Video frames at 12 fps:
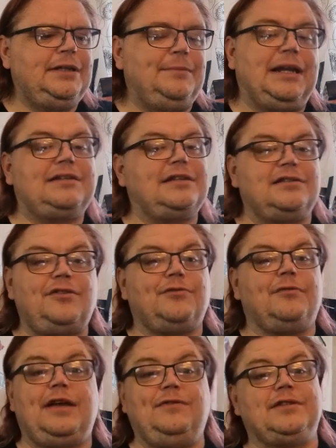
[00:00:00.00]
But like I said, there's
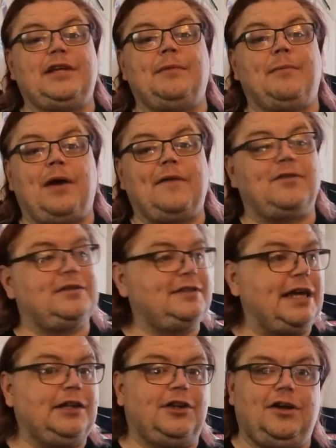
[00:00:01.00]
nothing. If you see them at breakfast,
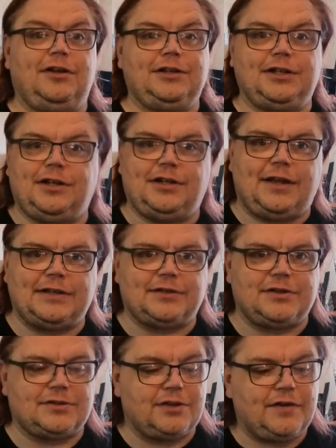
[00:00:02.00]
say hello. All that
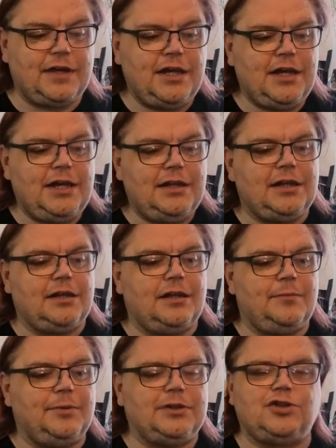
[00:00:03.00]
sort of stuff.
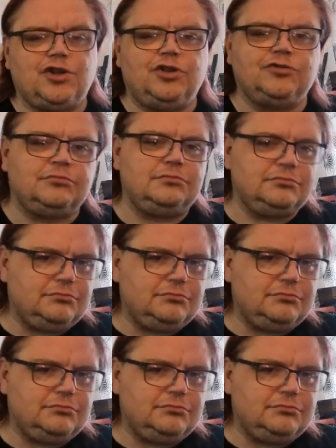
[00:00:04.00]
But don't